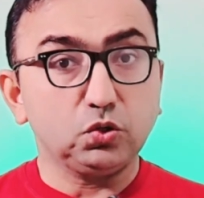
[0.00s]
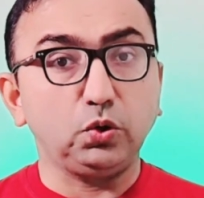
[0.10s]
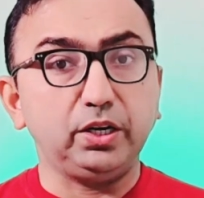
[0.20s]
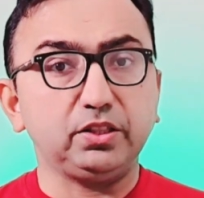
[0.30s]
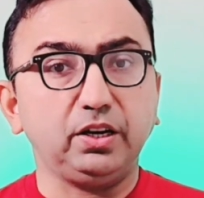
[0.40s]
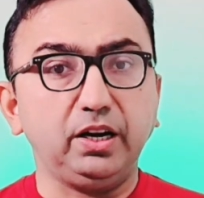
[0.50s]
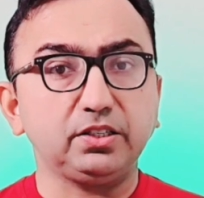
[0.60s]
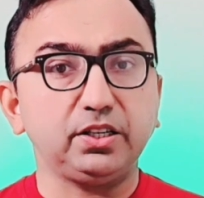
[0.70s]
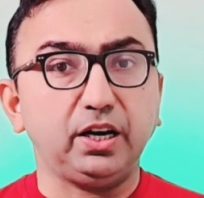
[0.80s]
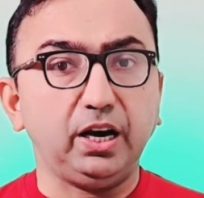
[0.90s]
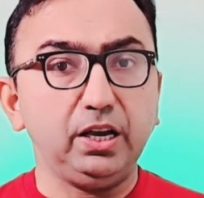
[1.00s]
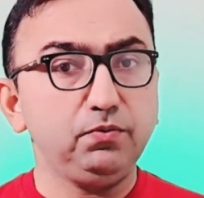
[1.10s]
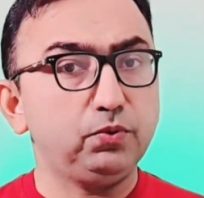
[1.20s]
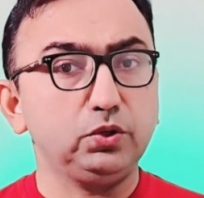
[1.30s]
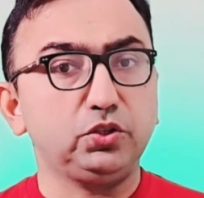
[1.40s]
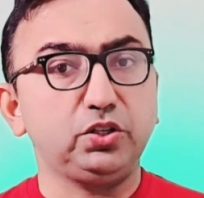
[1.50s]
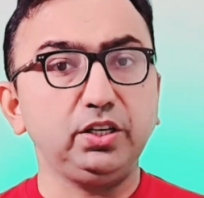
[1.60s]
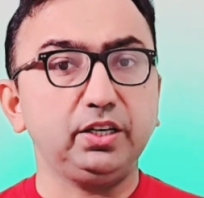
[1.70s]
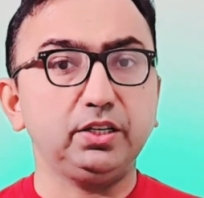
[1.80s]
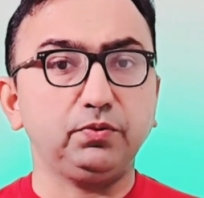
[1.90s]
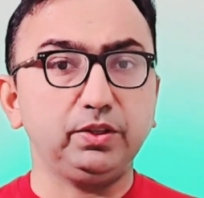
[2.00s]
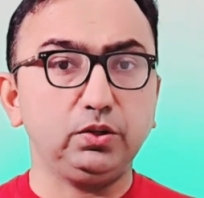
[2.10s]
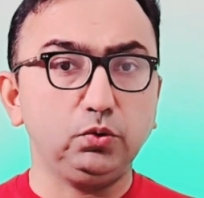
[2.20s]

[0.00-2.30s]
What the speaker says: So I thought I would share it with